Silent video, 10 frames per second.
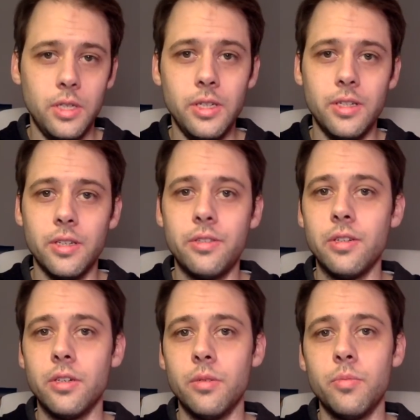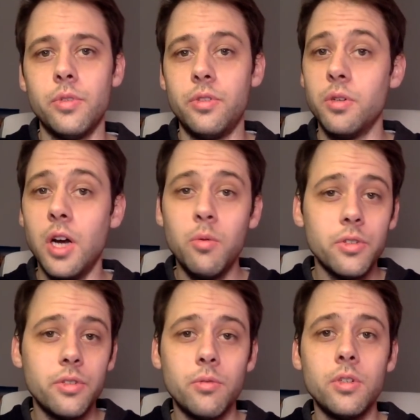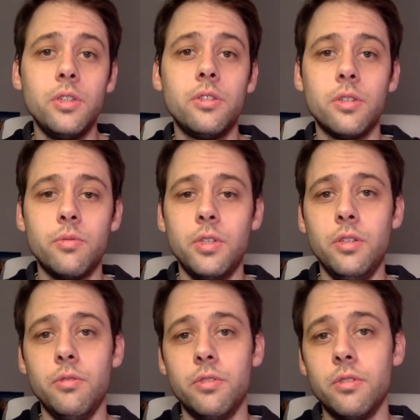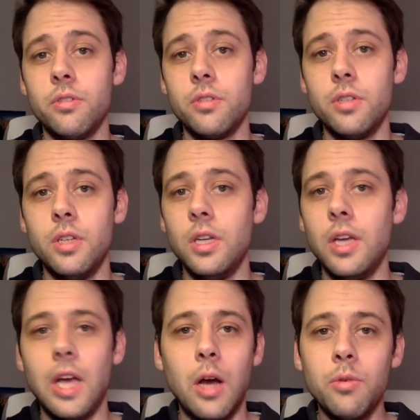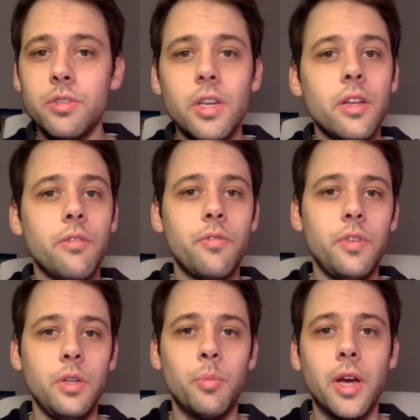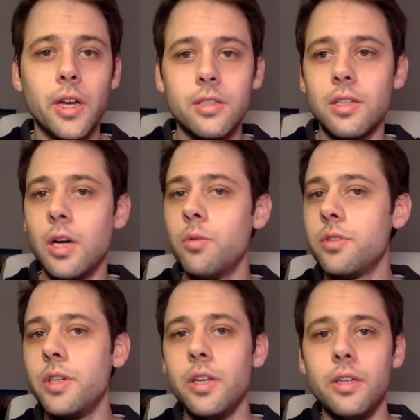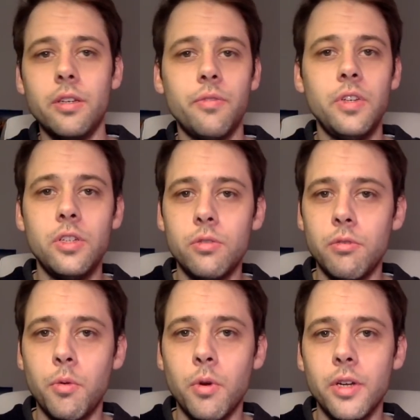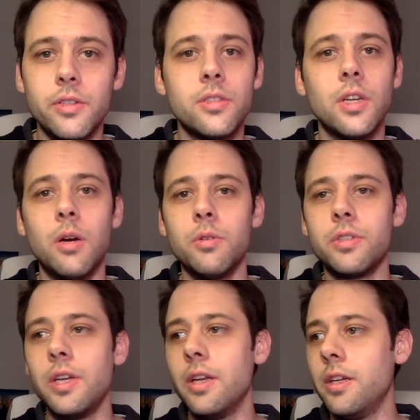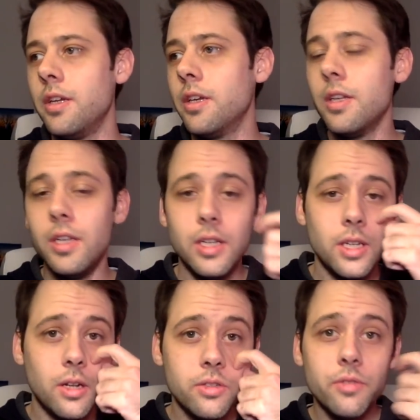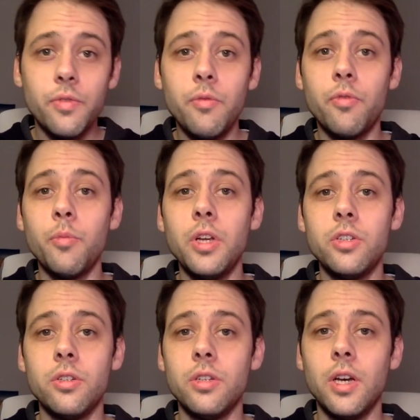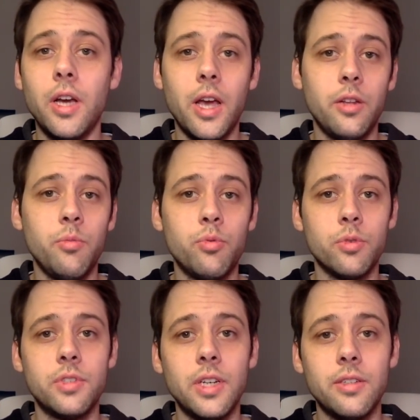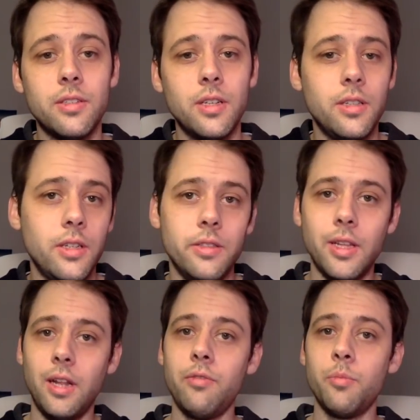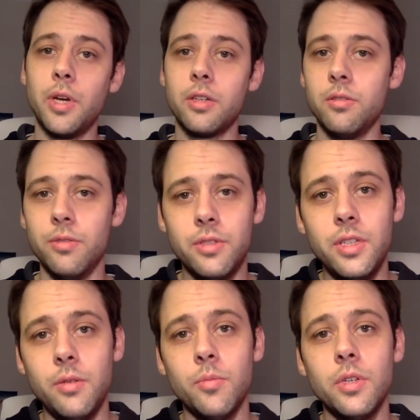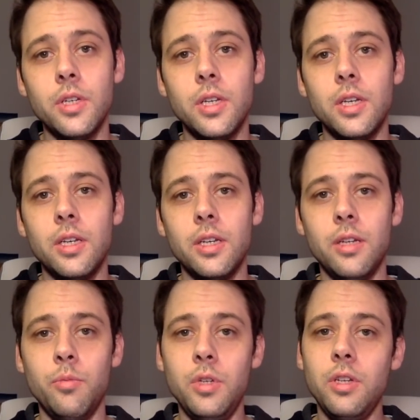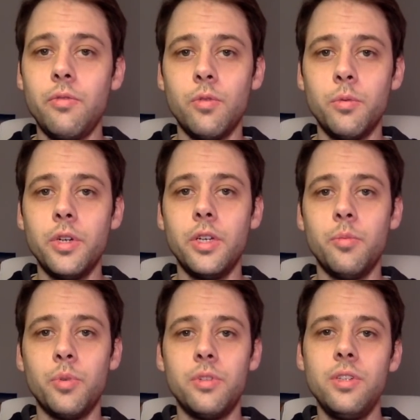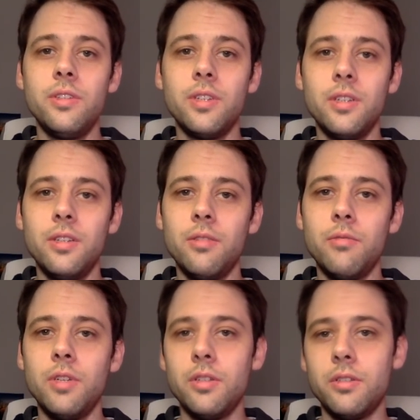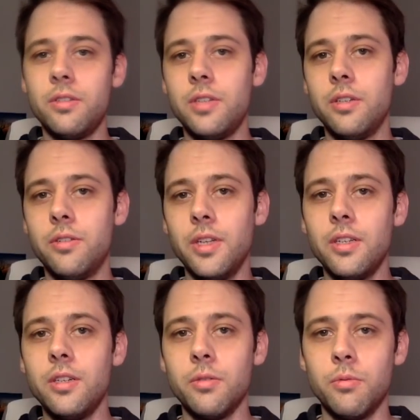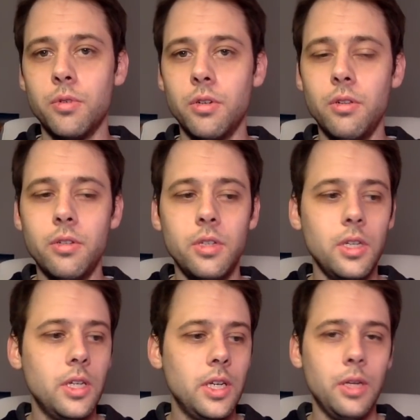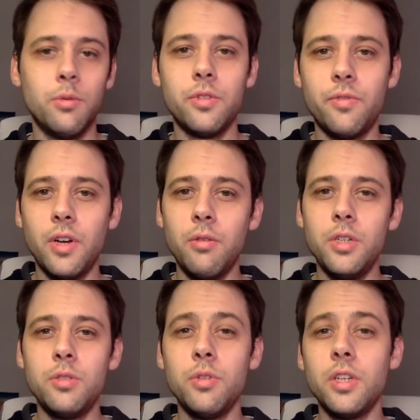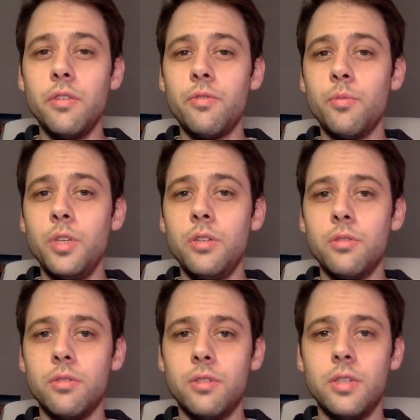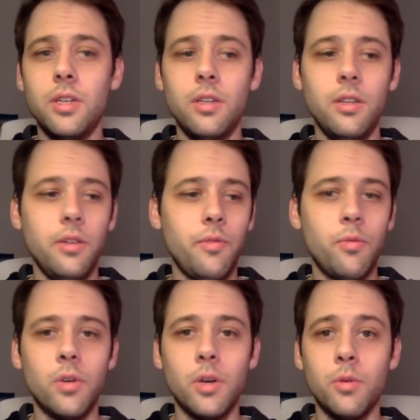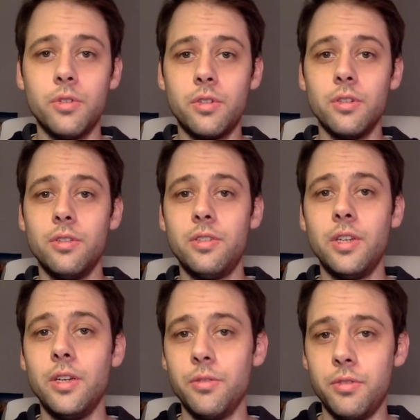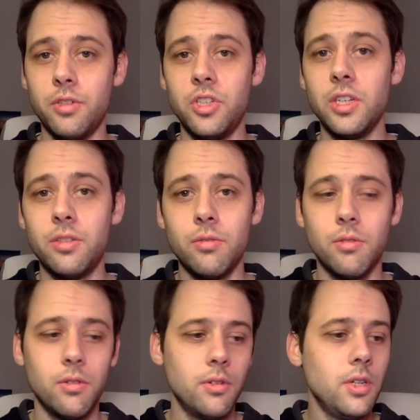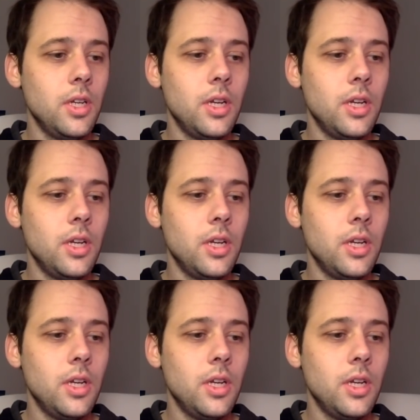in that startup. So I was the one in touch with the users. I was getting feedbacks. I was getting feature requests. I was getting lots of information I had to process and then deliver back to the team in a meaningful way. But since I didn't really understand the technical world, it was very tricky for me to understand if what I was going to say or suggest or